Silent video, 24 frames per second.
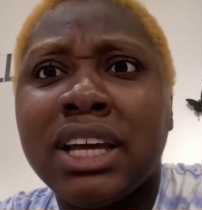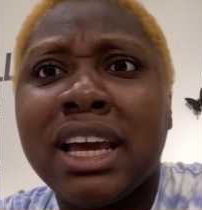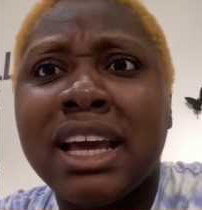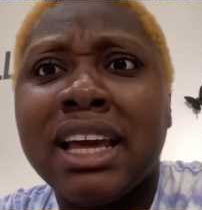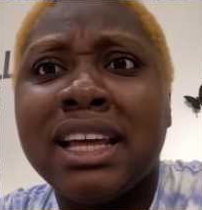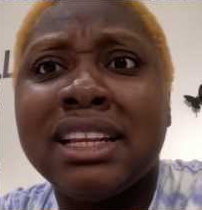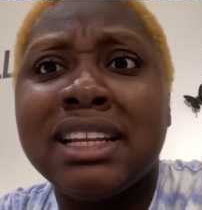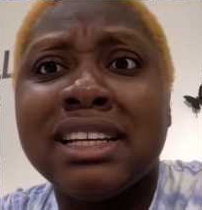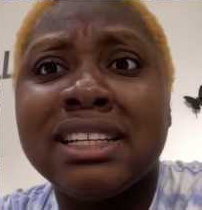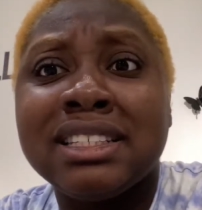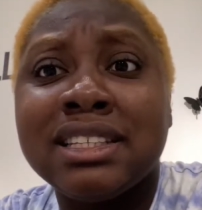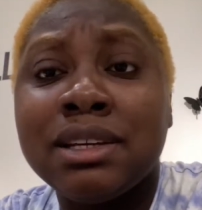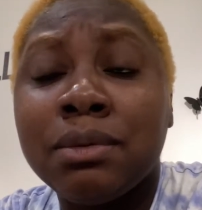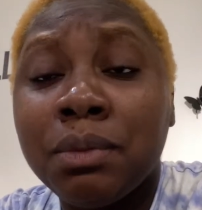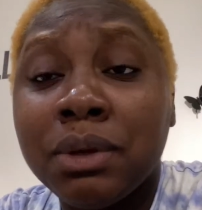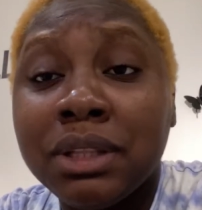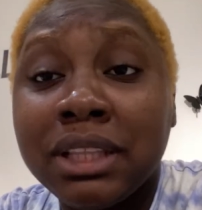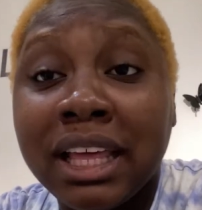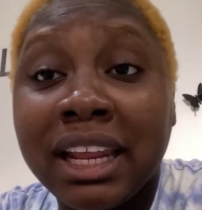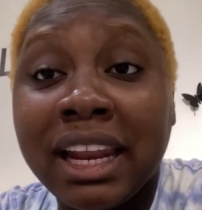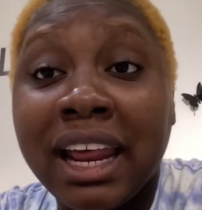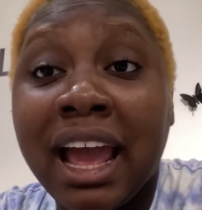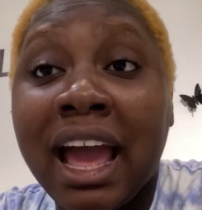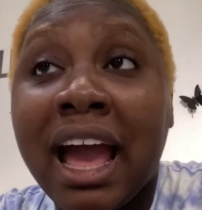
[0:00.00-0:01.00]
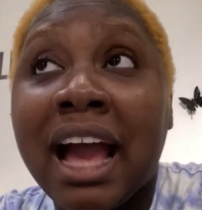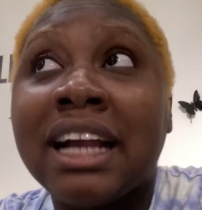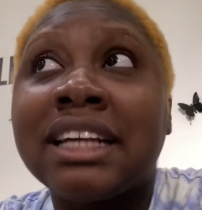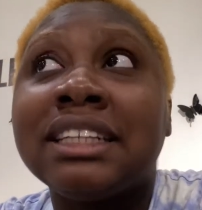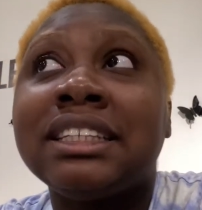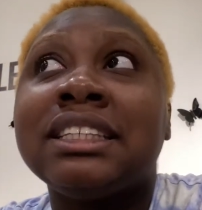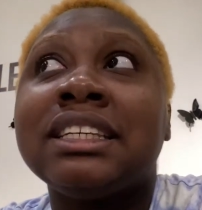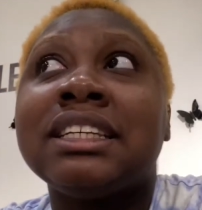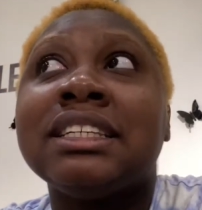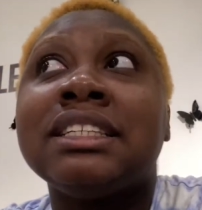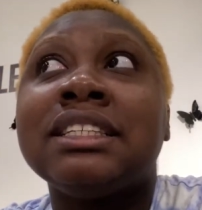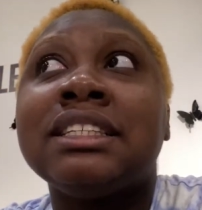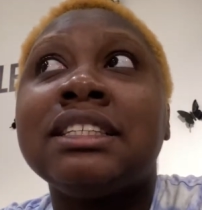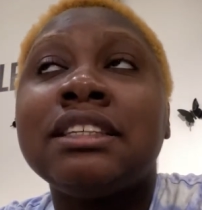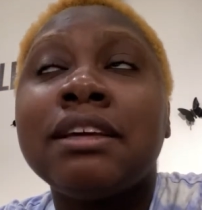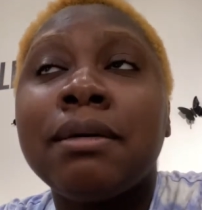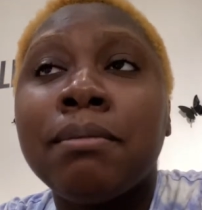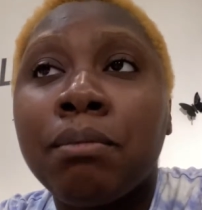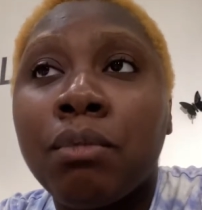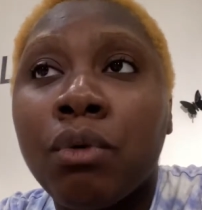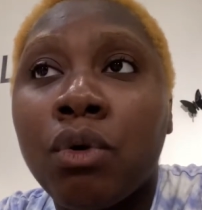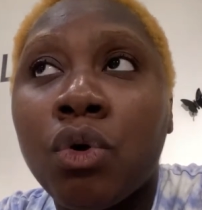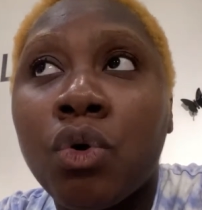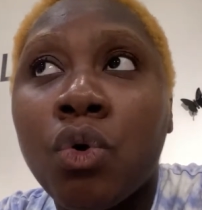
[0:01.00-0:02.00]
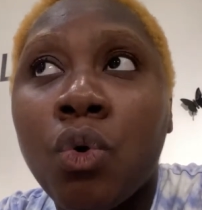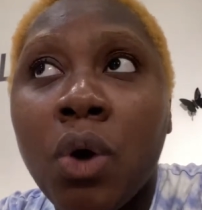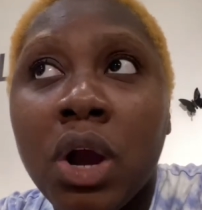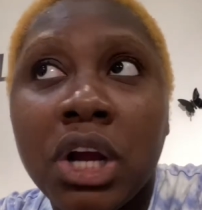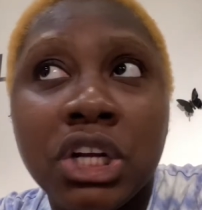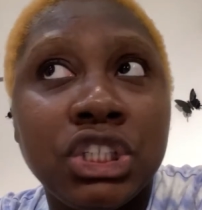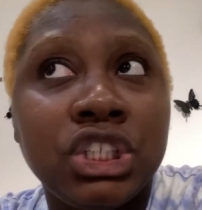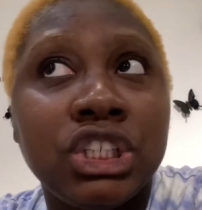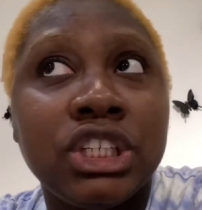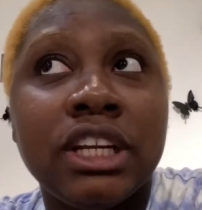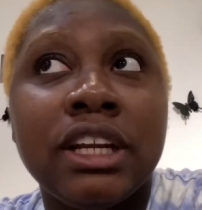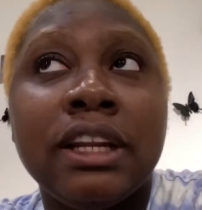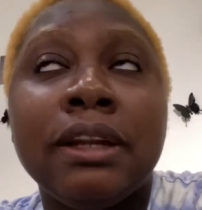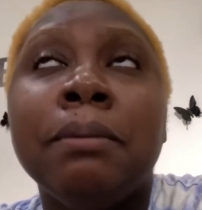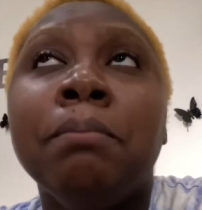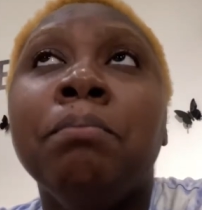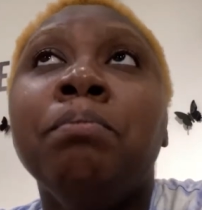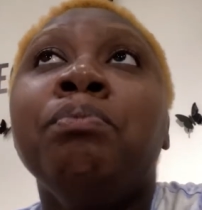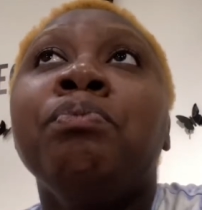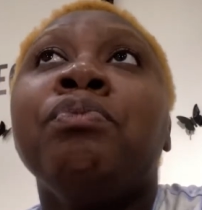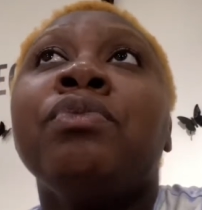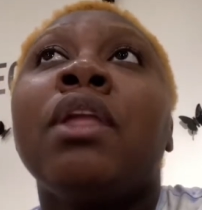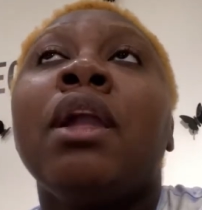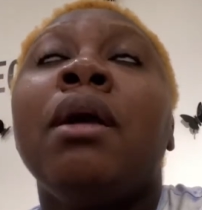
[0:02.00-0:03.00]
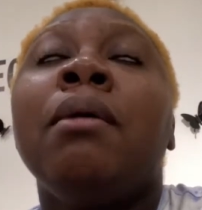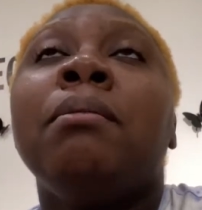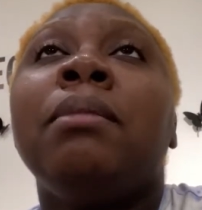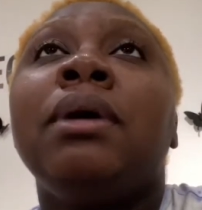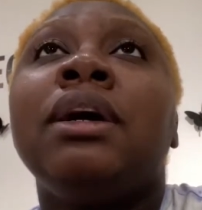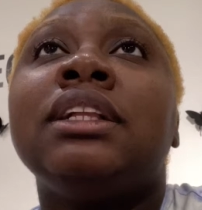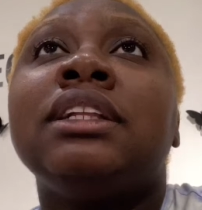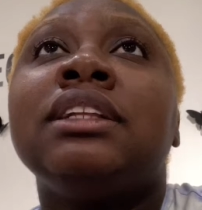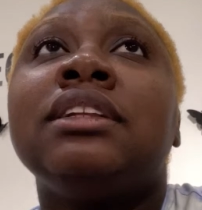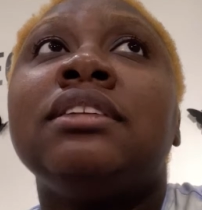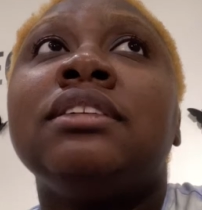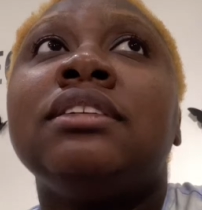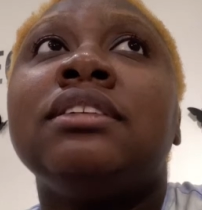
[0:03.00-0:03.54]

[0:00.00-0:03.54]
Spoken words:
and it's someone that I asked a simple question, but